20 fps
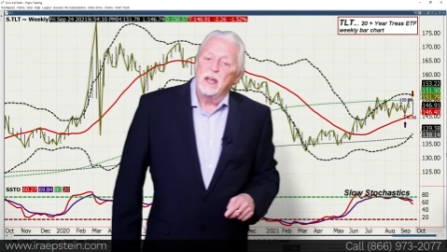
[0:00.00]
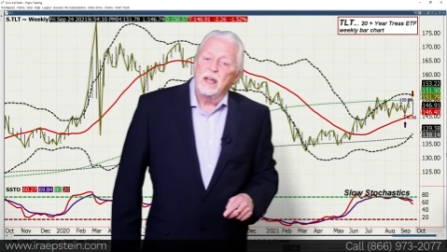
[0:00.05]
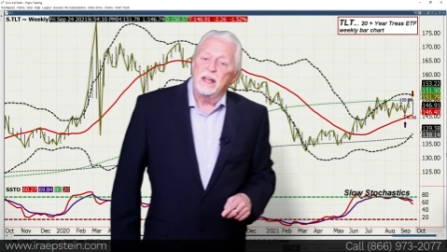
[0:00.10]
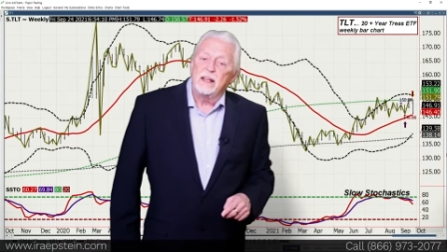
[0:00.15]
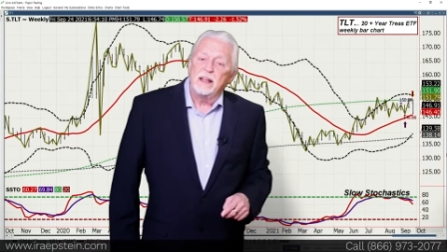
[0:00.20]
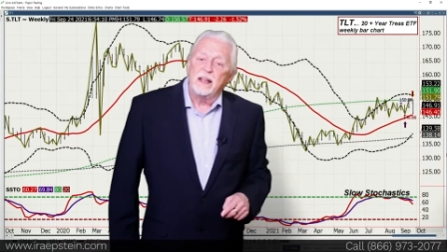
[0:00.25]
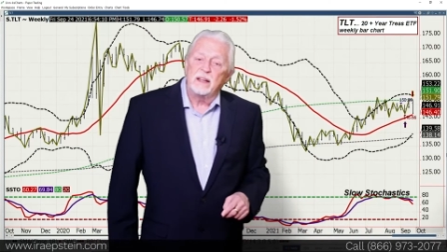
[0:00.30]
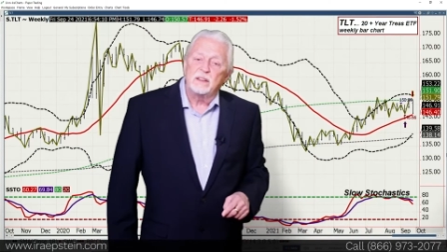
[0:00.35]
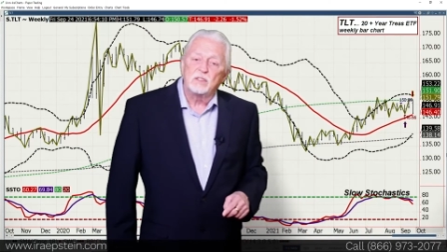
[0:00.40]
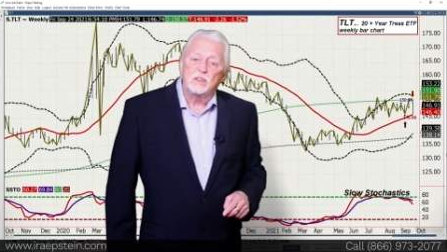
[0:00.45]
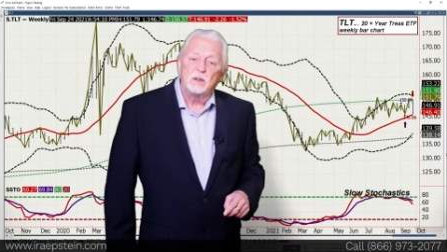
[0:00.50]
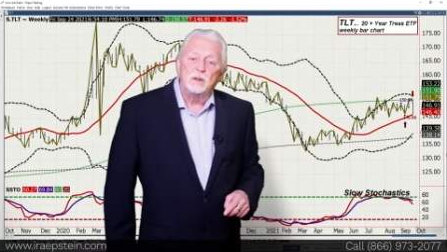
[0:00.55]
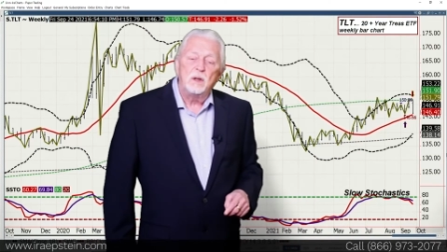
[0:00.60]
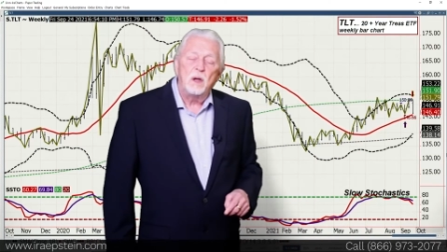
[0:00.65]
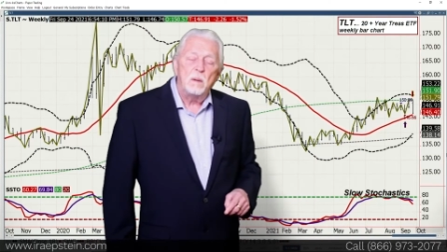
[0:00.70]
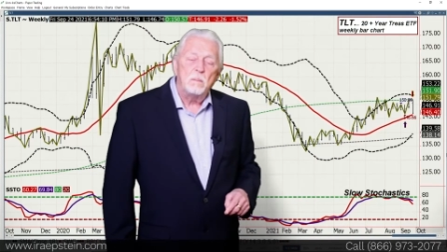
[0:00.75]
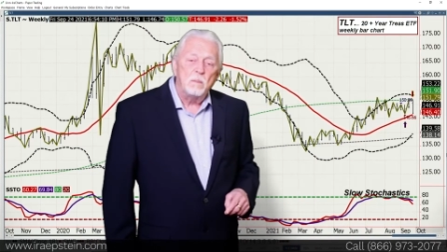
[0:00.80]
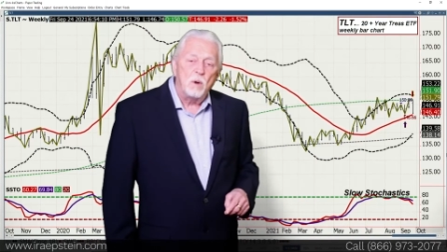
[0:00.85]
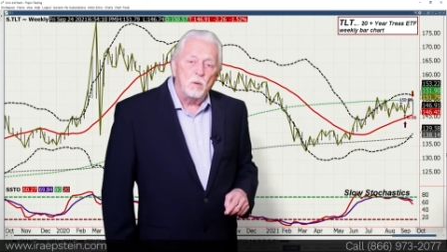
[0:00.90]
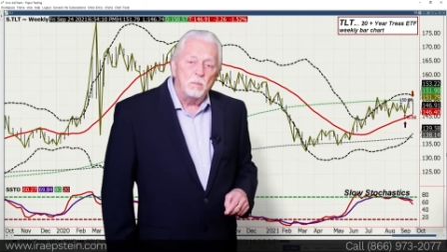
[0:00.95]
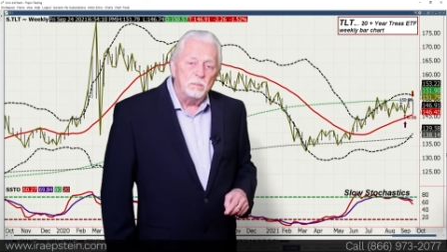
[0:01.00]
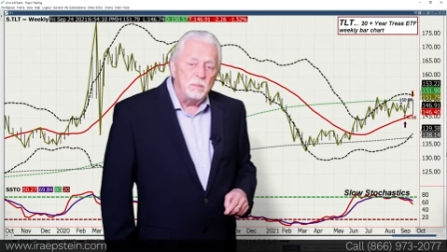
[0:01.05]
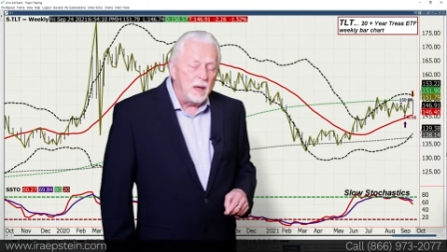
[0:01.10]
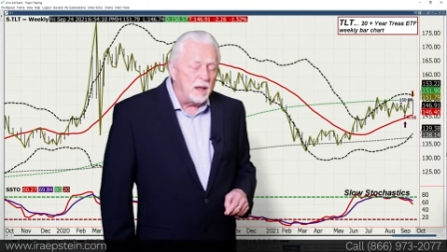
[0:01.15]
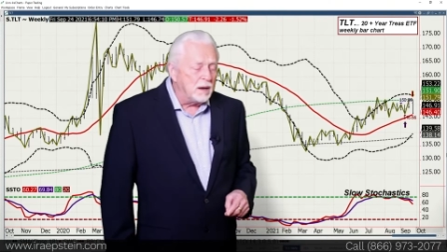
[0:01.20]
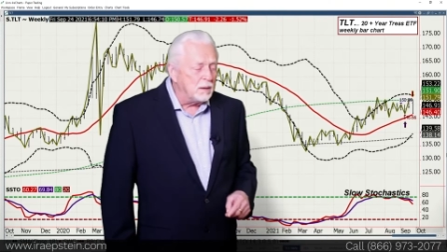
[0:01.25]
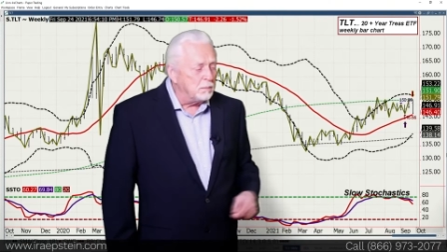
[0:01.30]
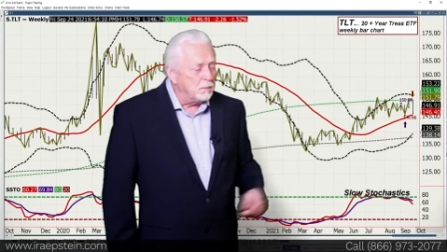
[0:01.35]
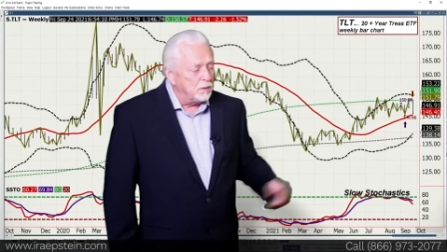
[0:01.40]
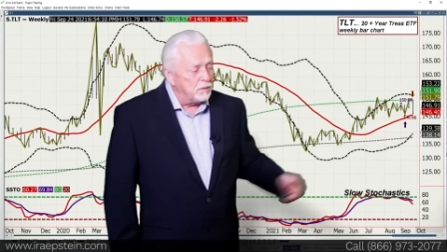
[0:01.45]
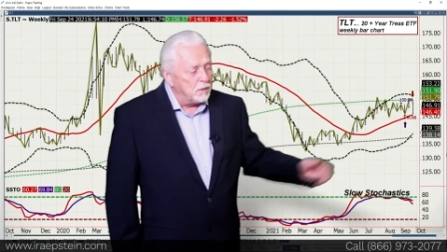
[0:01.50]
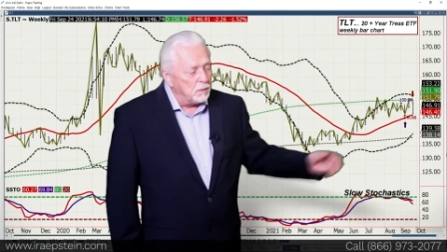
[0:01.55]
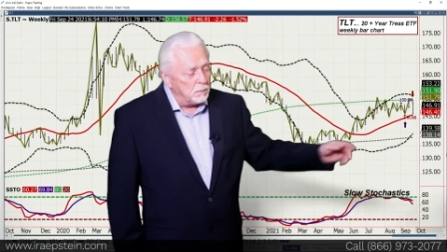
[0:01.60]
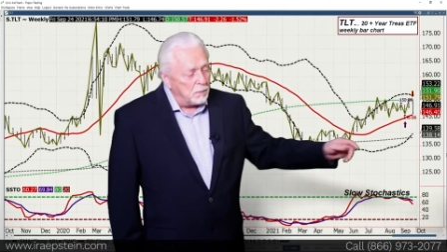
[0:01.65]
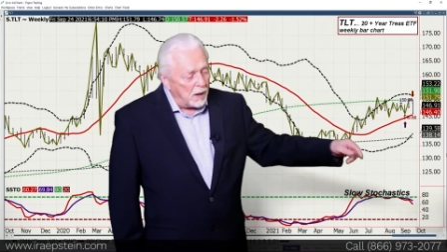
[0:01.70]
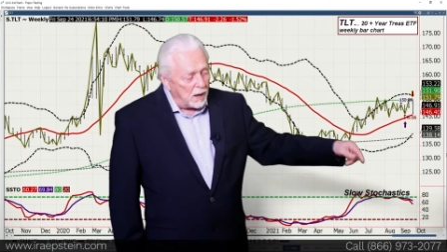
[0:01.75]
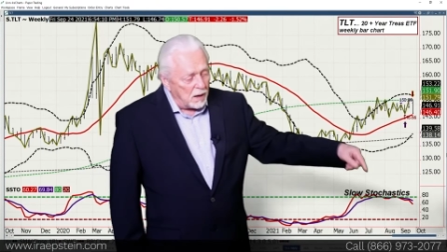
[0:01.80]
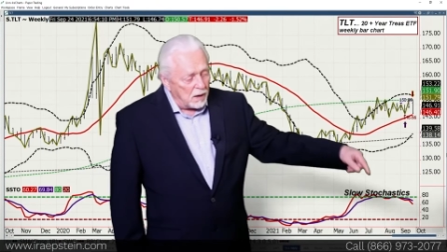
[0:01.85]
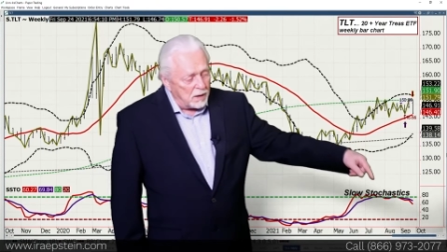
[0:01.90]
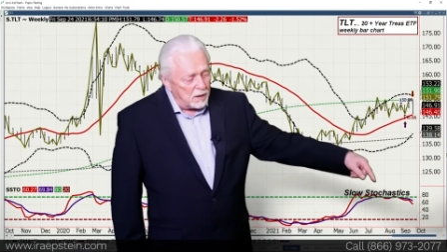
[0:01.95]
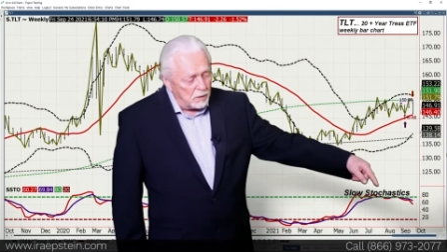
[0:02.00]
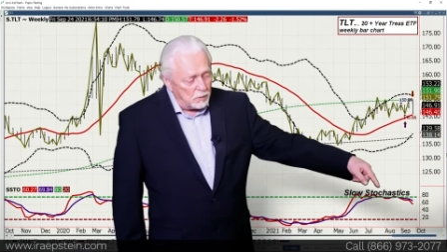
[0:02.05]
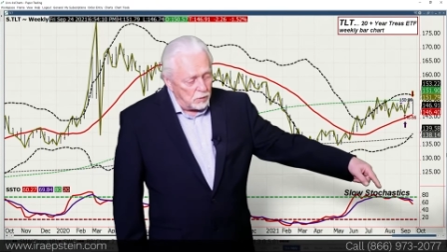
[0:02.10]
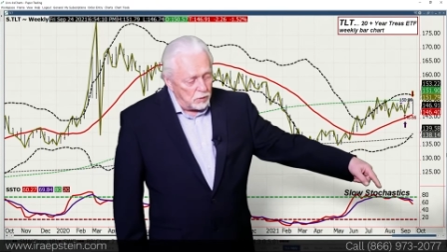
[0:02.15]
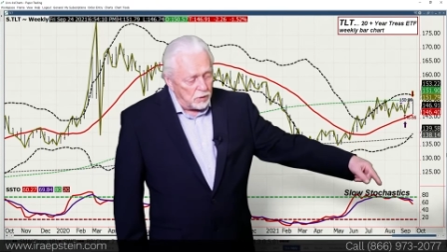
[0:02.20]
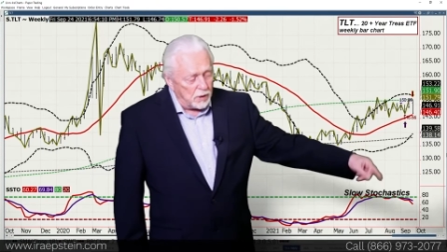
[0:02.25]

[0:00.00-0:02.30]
and get the momentum of the market.